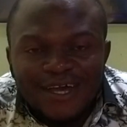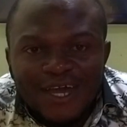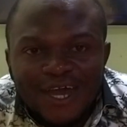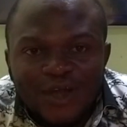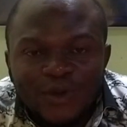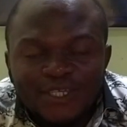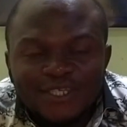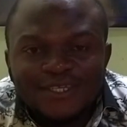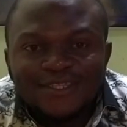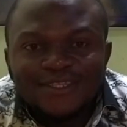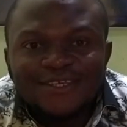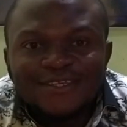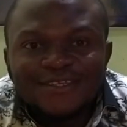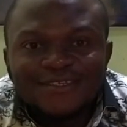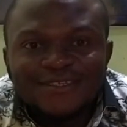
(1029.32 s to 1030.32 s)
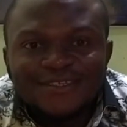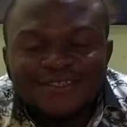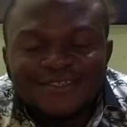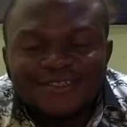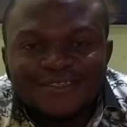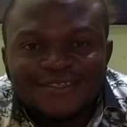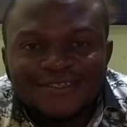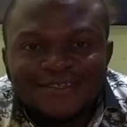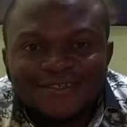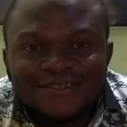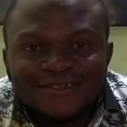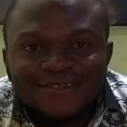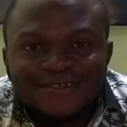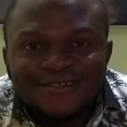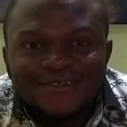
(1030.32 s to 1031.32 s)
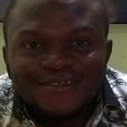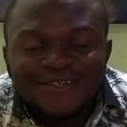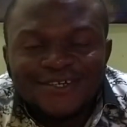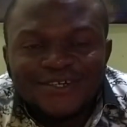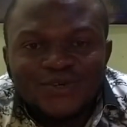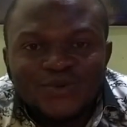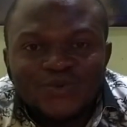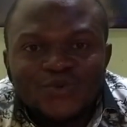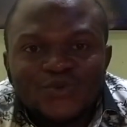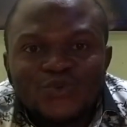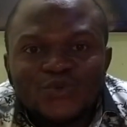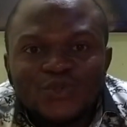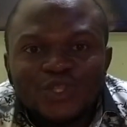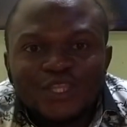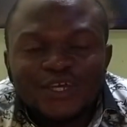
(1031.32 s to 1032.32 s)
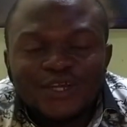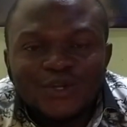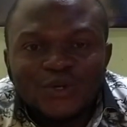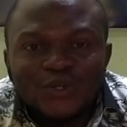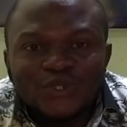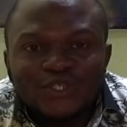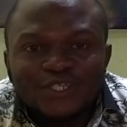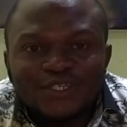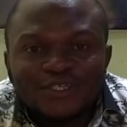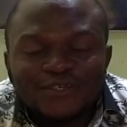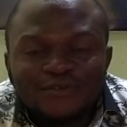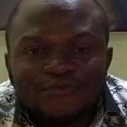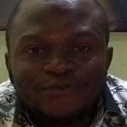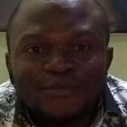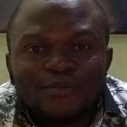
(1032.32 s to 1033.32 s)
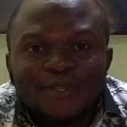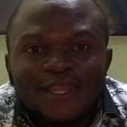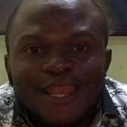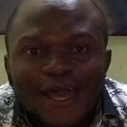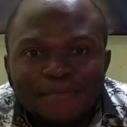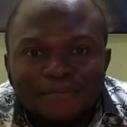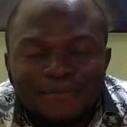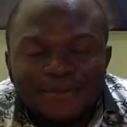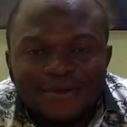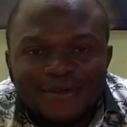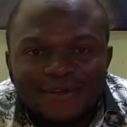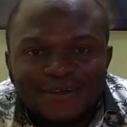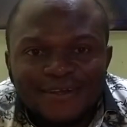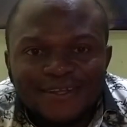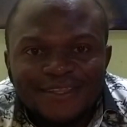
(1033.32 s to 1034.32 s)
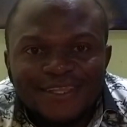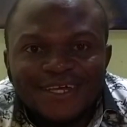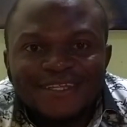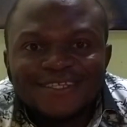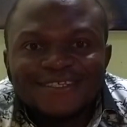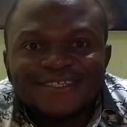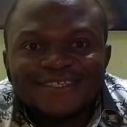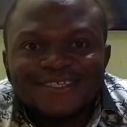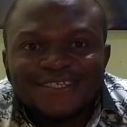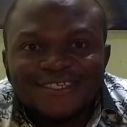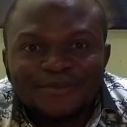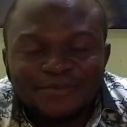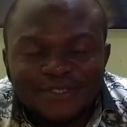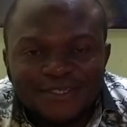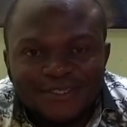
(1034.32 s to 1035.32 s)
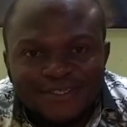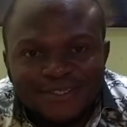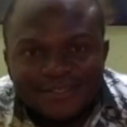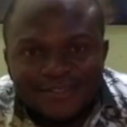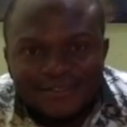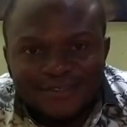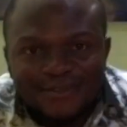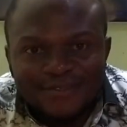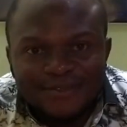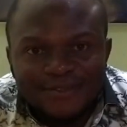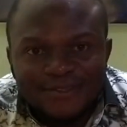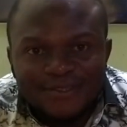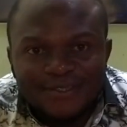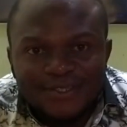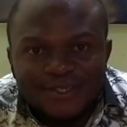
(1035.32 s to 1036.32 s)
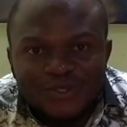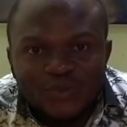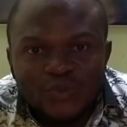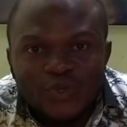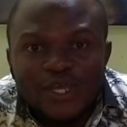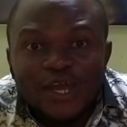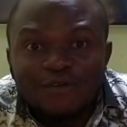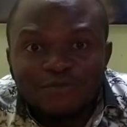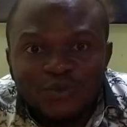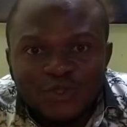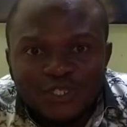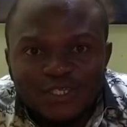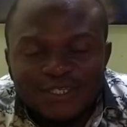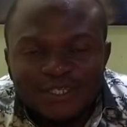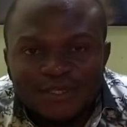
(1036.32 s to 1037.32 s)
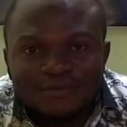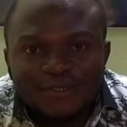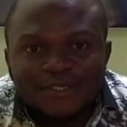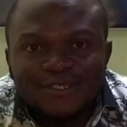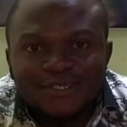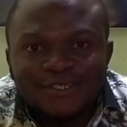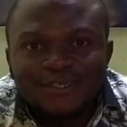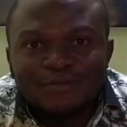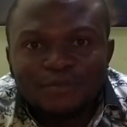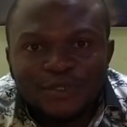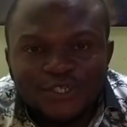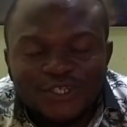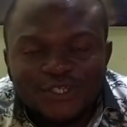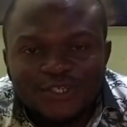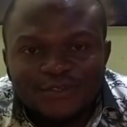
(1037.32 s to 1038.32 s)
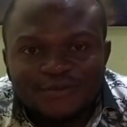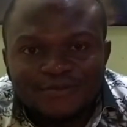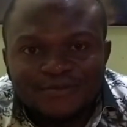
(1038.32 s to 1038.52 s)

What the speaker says: our settings will not tell us from the lab that this is sepsis. We have to see sepsis in the patient.